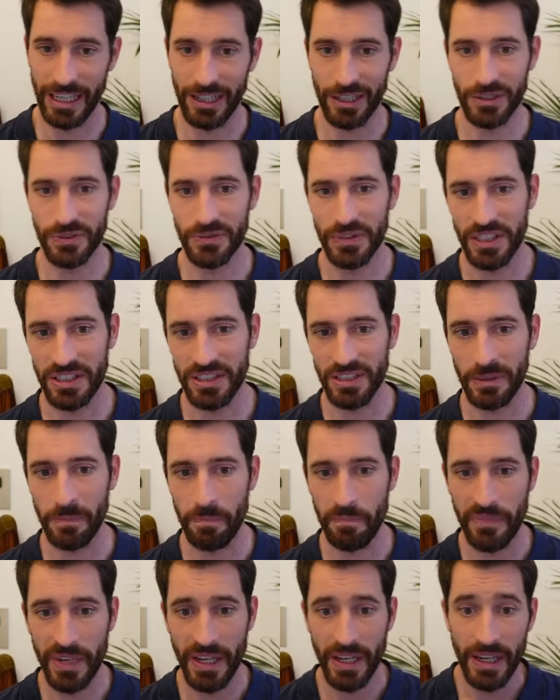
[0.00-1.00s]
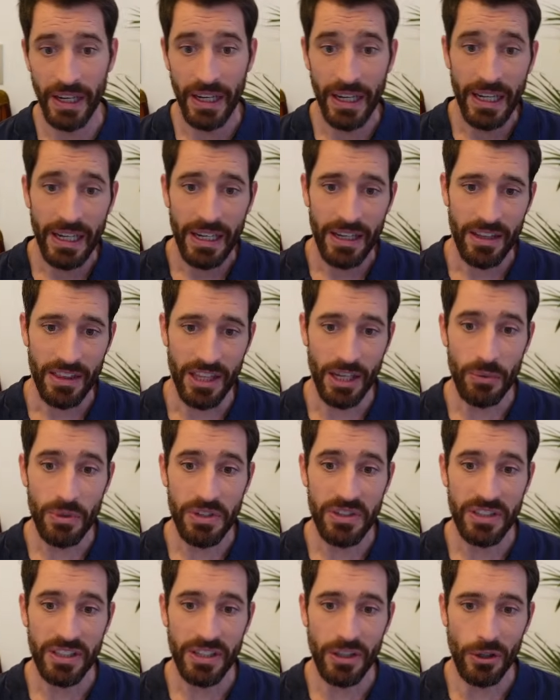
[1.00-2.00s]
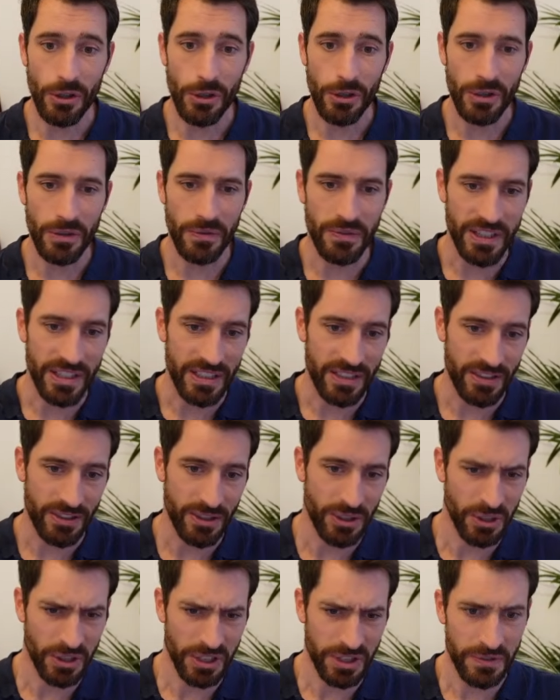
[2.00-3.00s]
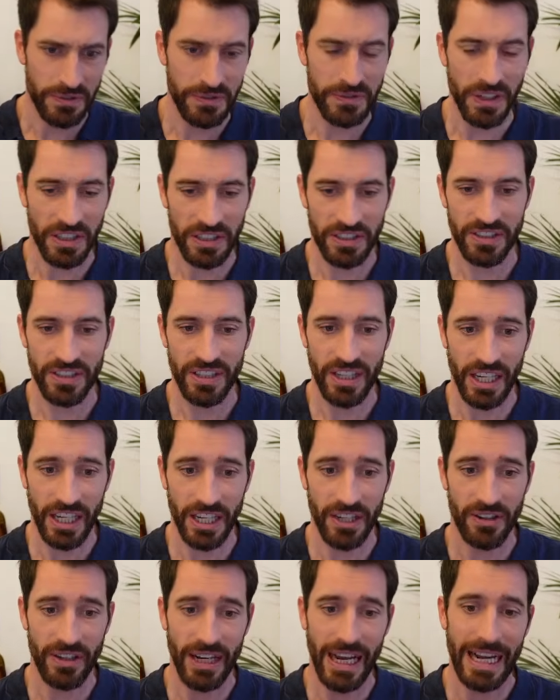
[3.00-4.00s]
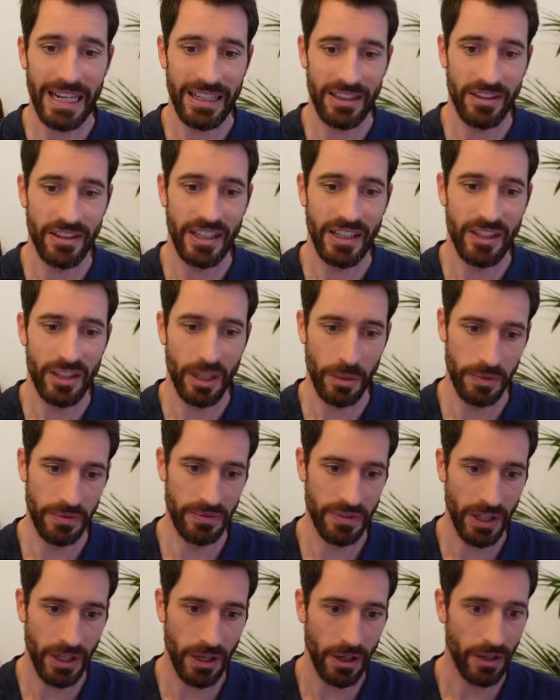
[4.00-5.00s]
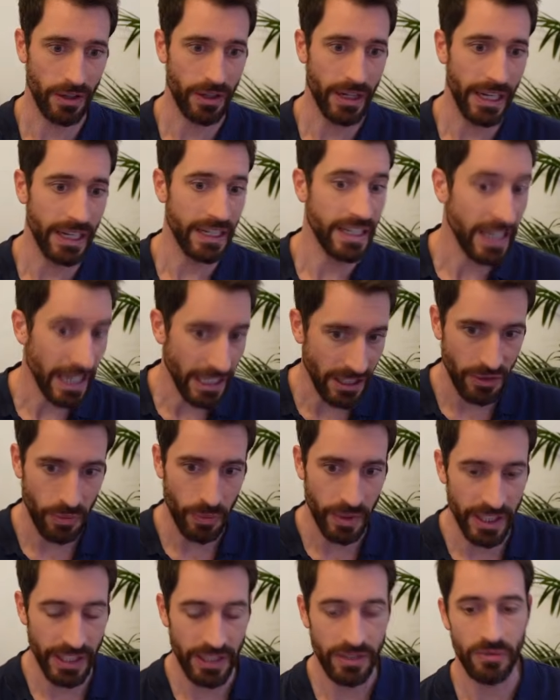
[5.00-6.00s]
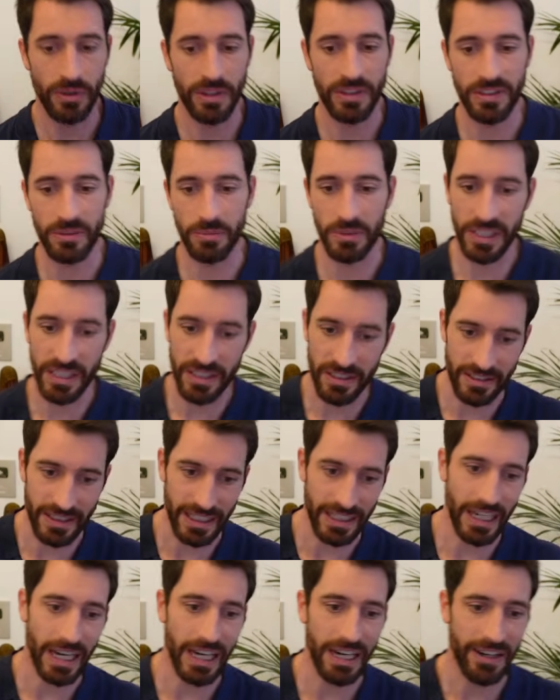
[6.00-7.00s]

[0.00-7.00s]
coefficient. Then we see all of this dirty fuss here at the top of the car. And yes, we did run simulations at higher